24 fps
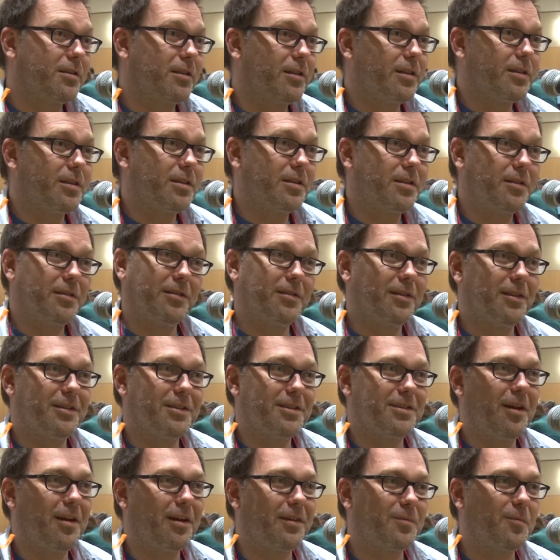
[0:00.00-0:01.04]

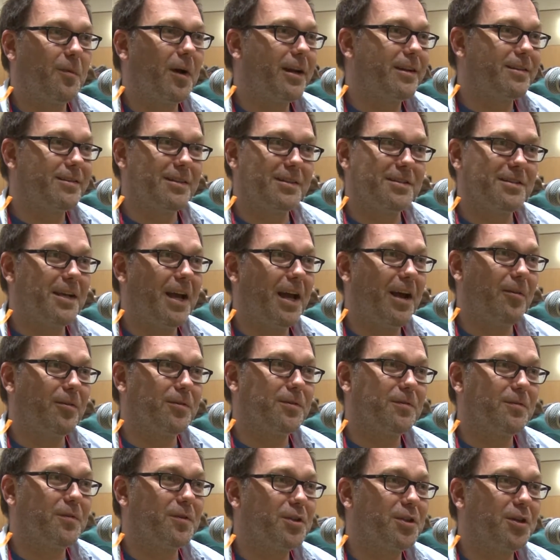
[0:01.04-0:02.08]
It's not as white as it
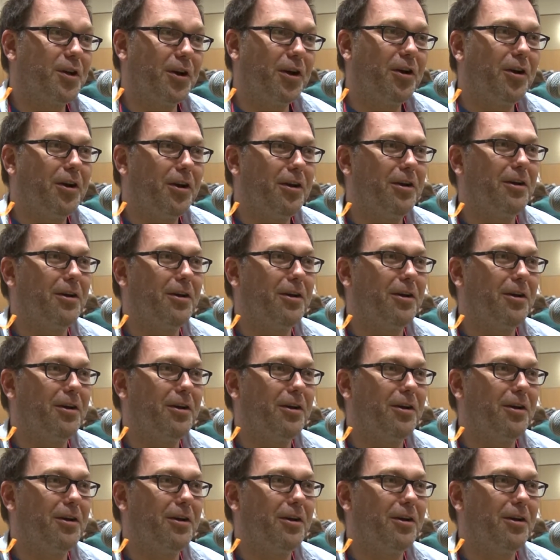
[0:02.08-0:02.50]
sounds, for sure.